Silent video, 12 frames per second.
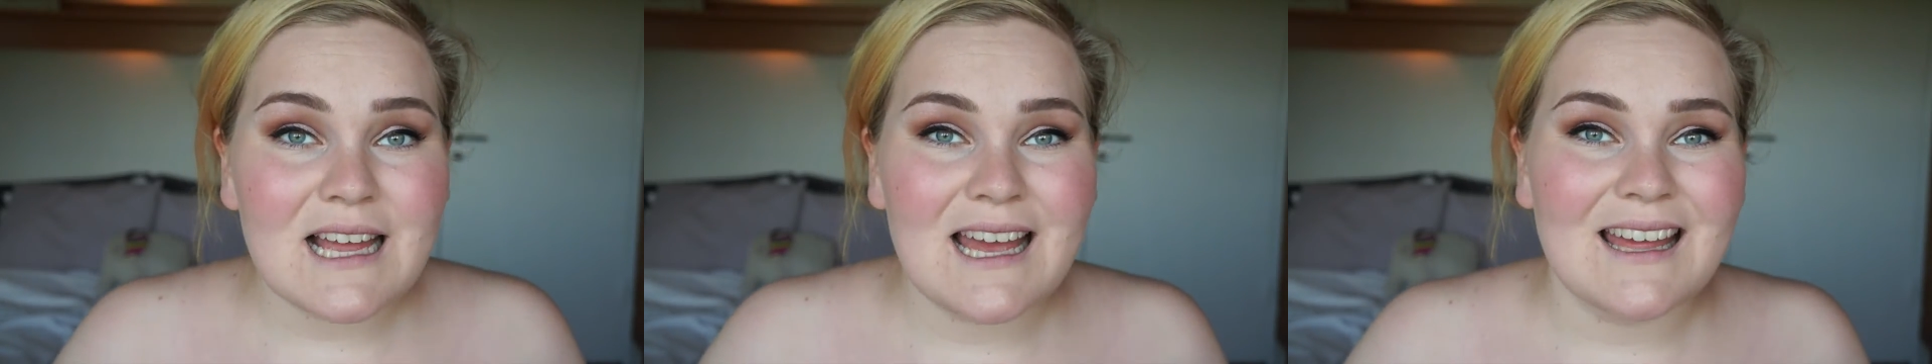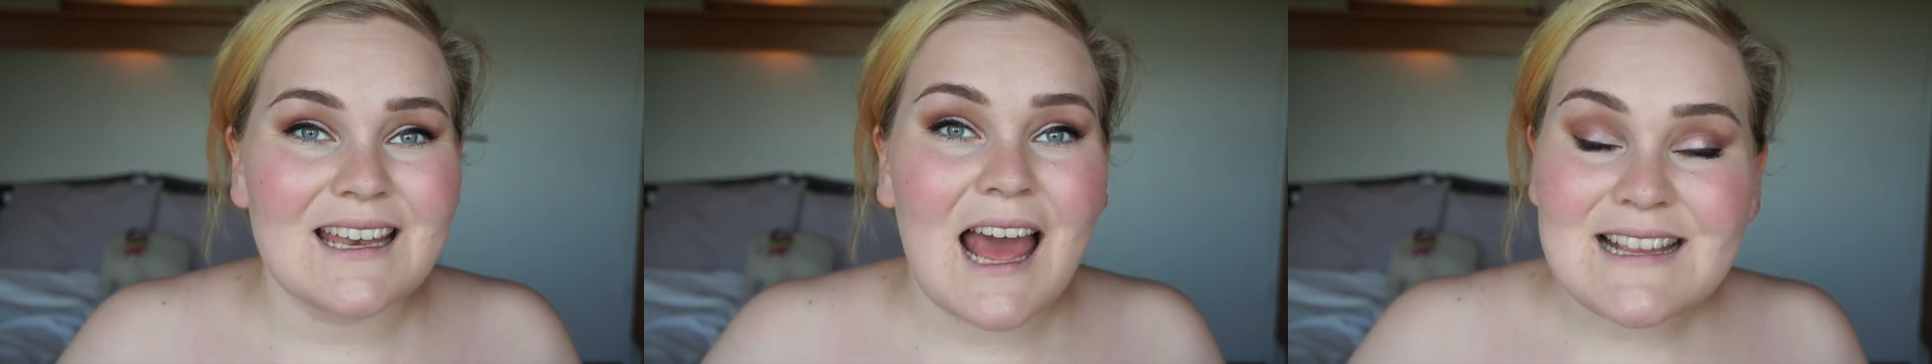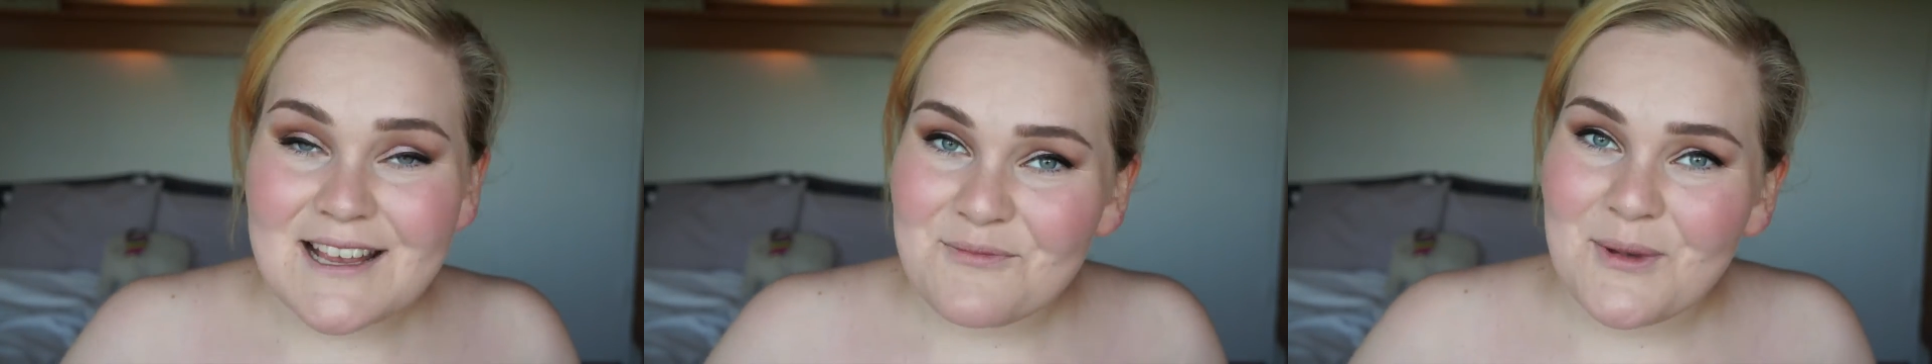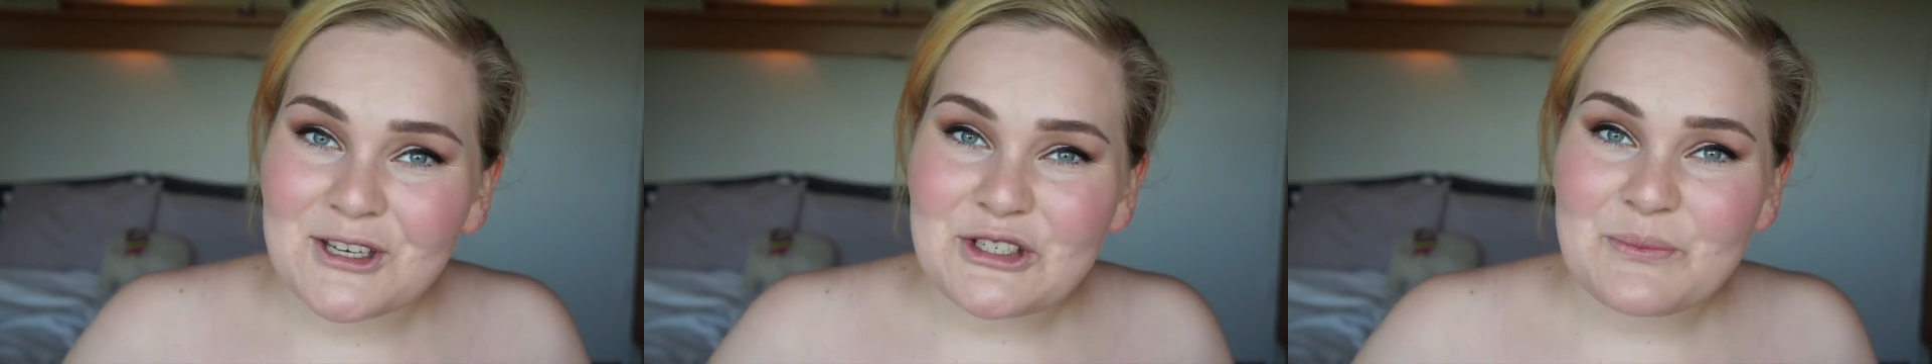and as I've
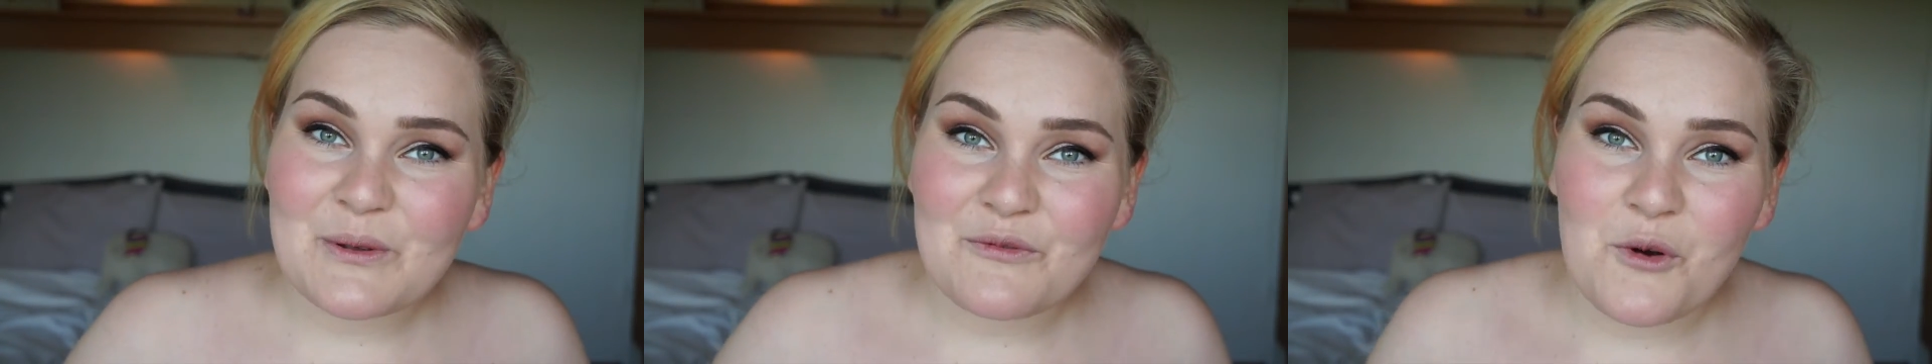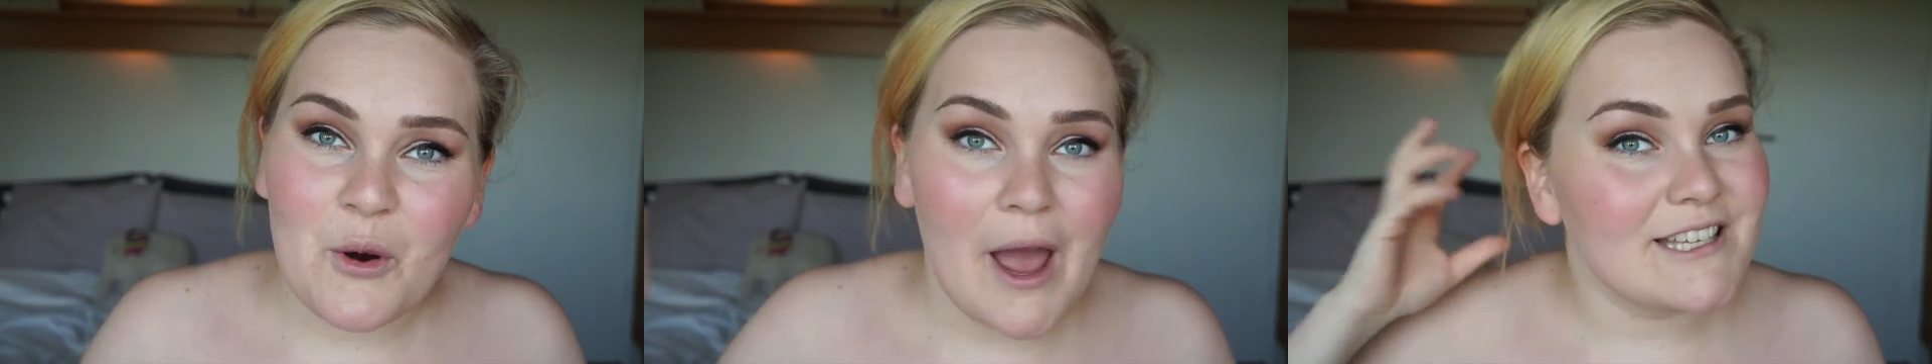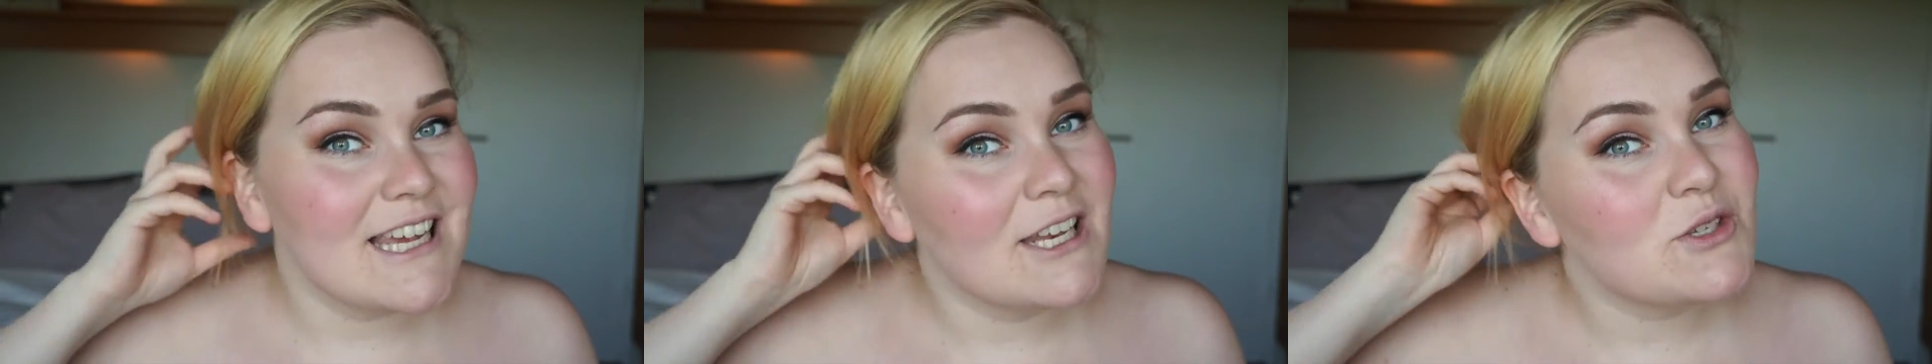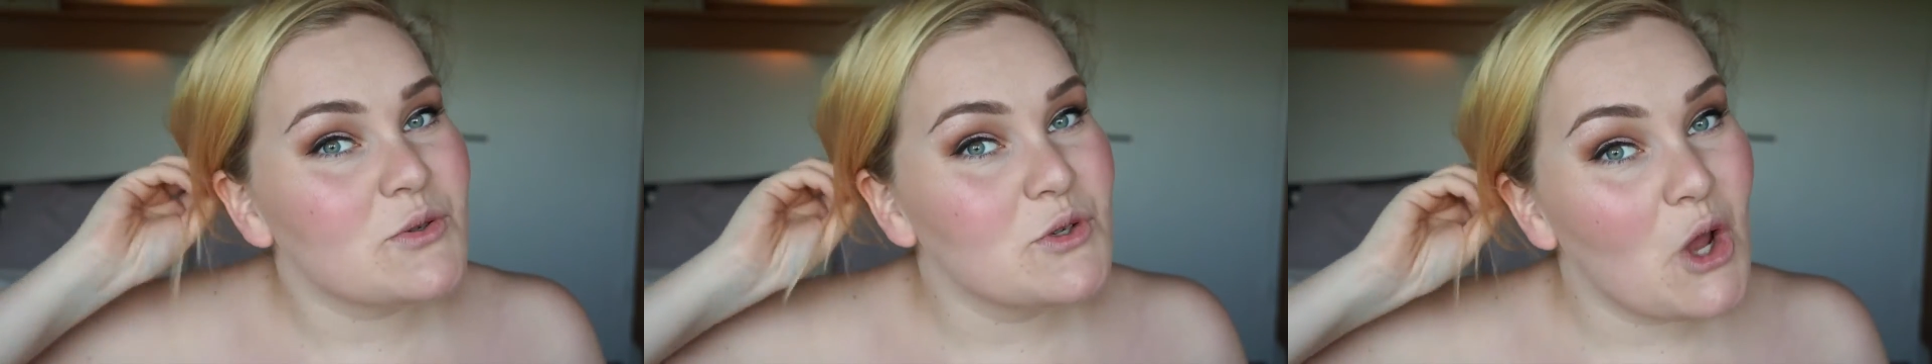mentioned before, I
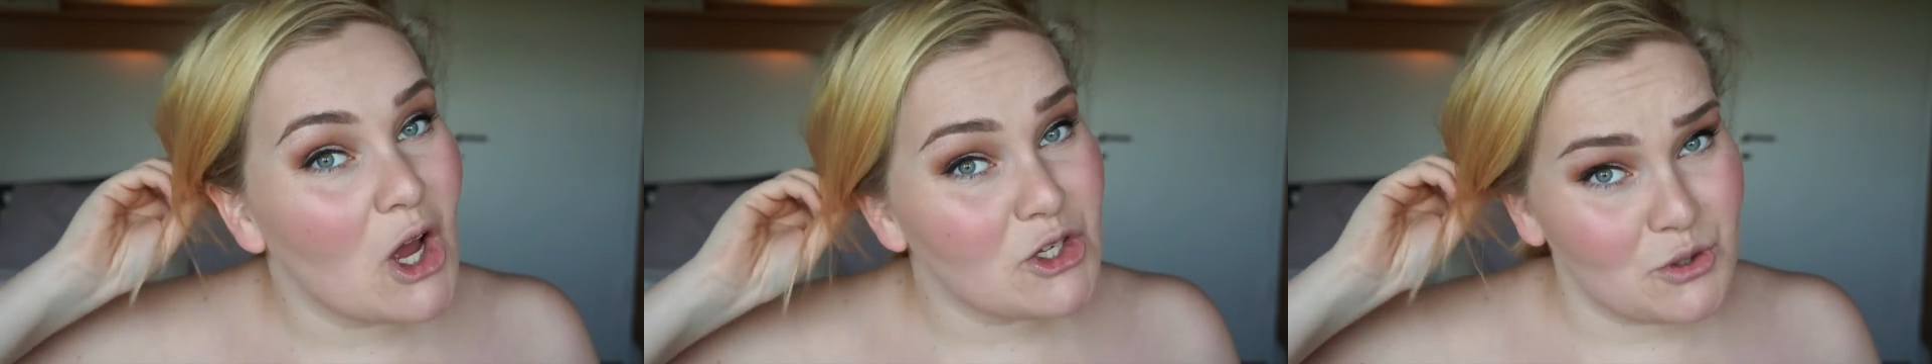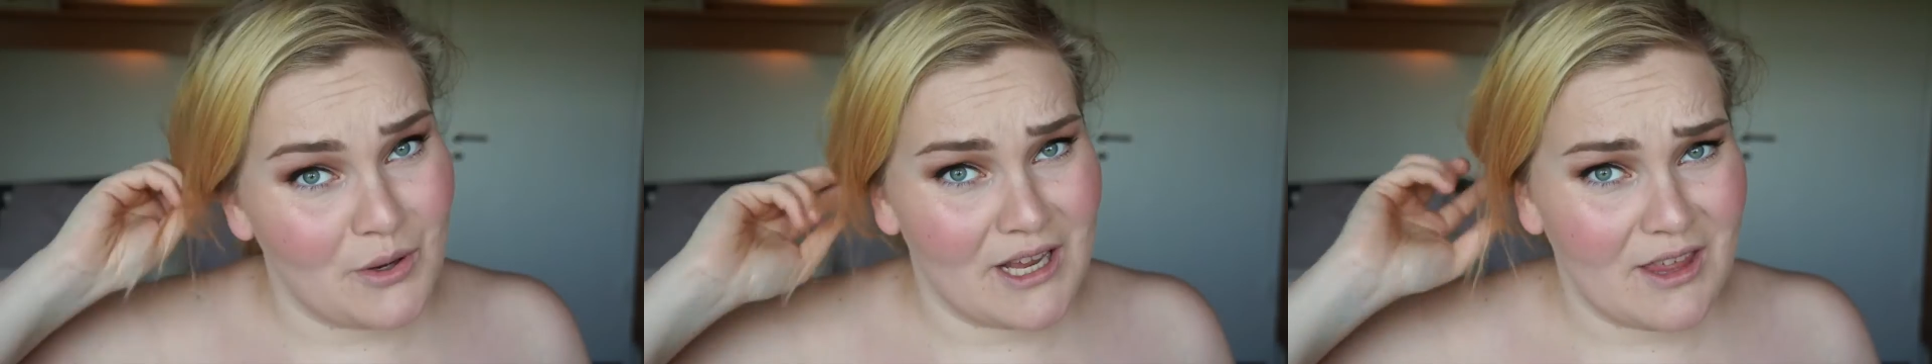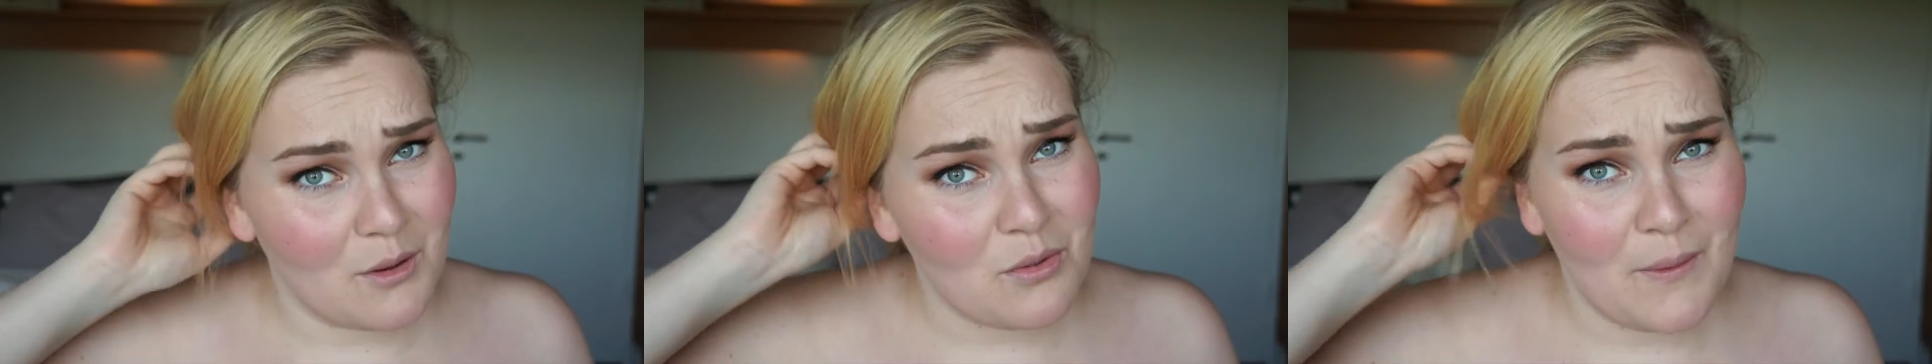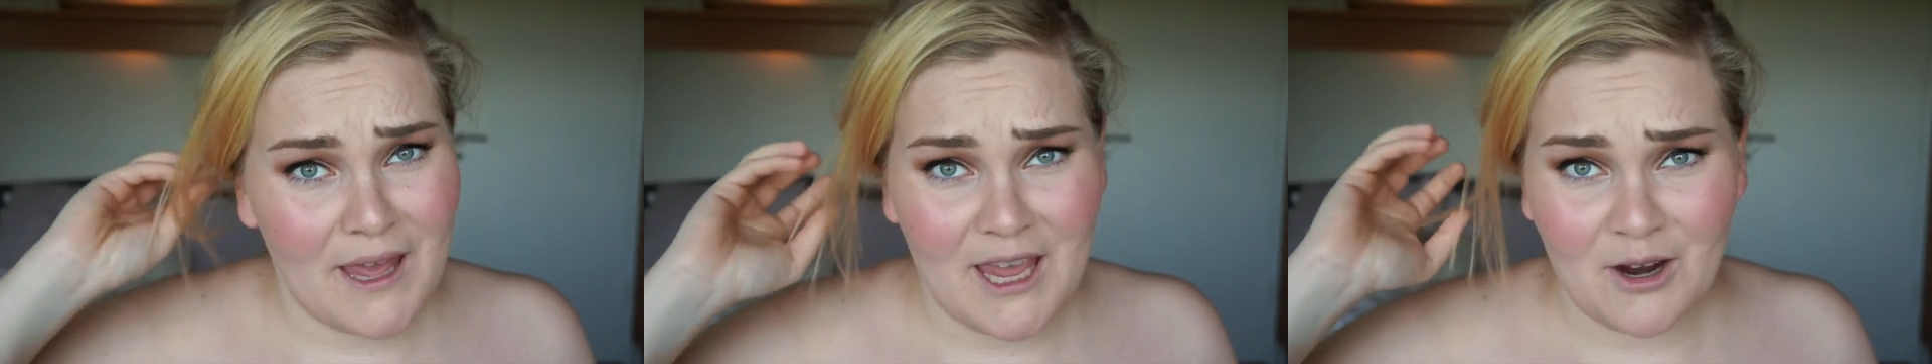tend to not do anything
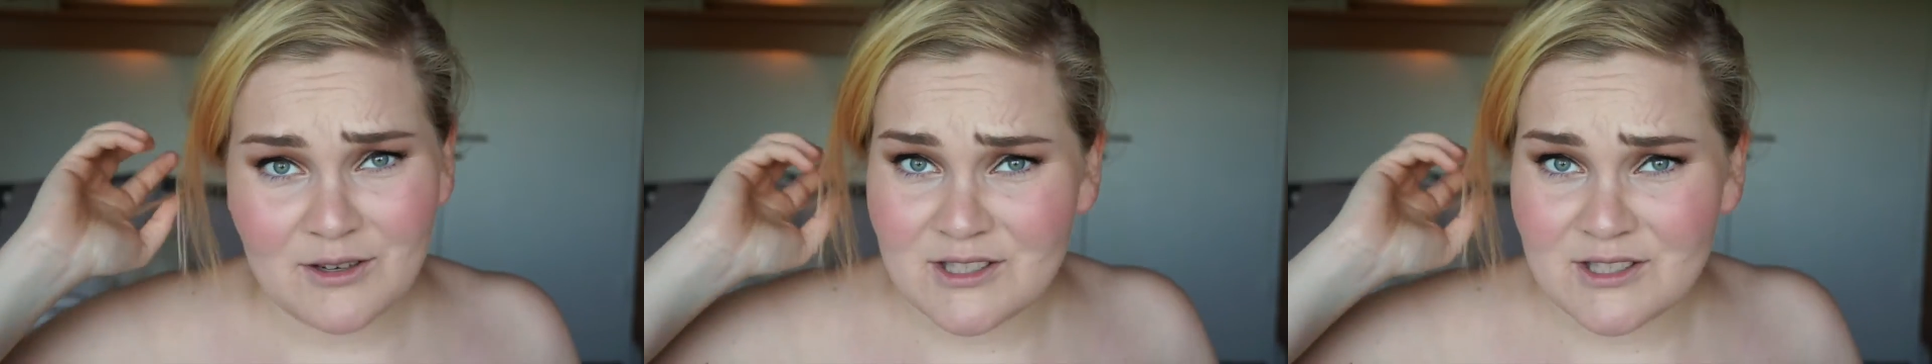with my hair,